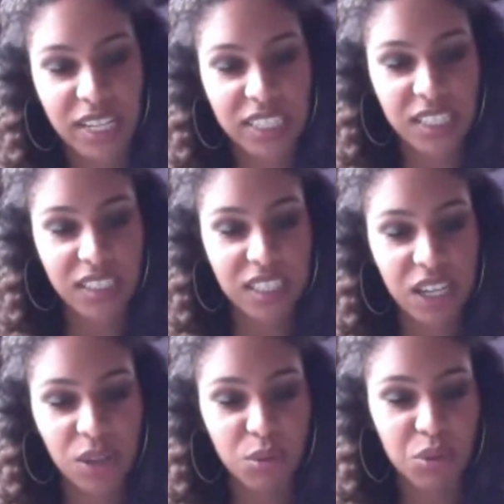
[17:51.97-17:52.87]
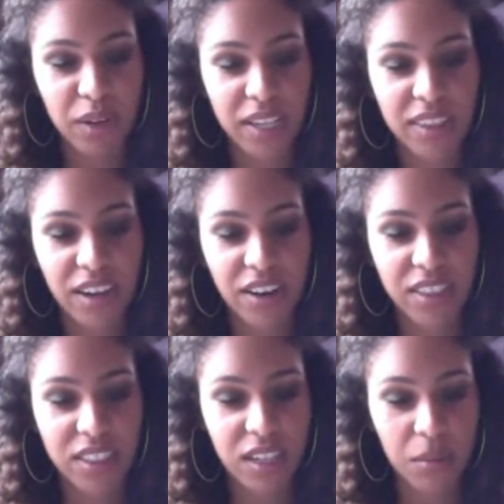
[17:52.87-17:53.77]
The great sentinel was
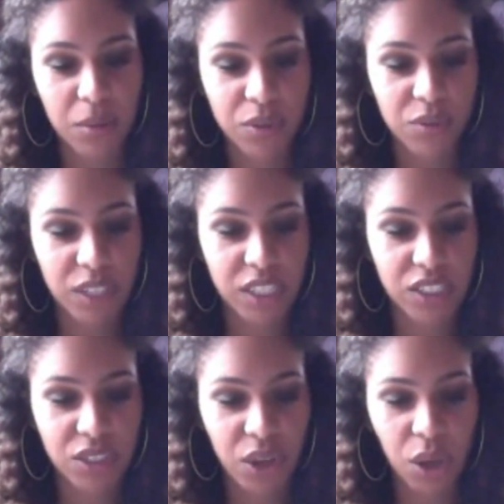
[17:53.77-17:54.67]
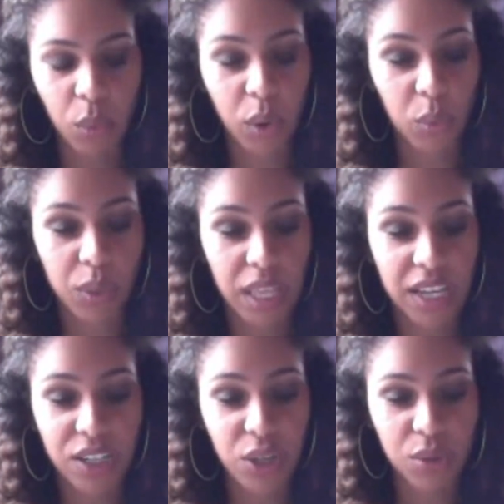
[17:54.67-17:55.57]
right there at the top of the ridge, where
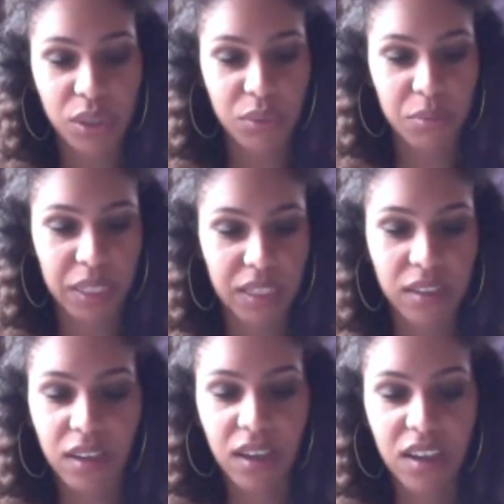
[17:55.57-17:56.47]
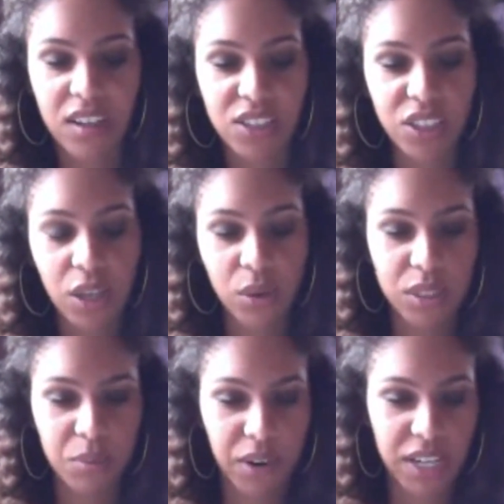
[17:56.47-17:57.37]
Will had known it would be,
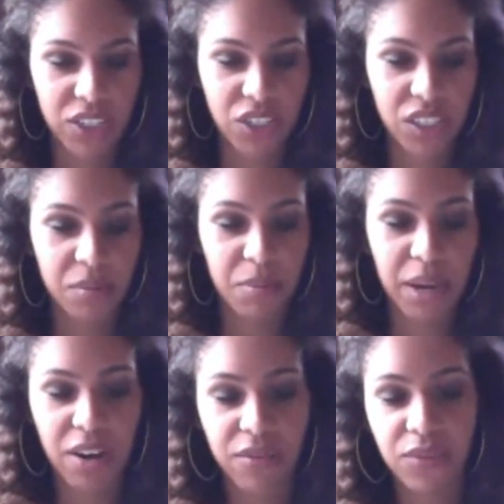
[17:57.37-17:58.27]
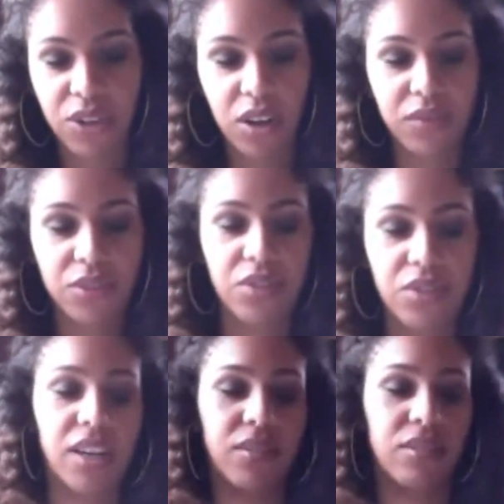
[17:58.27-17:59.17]
its lowest branches a bare foot
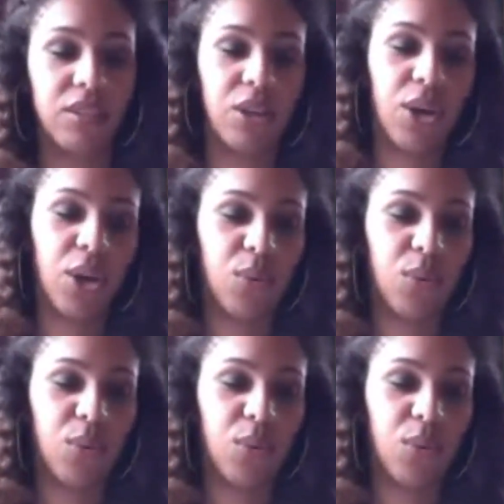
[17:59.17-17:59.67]
off the ground.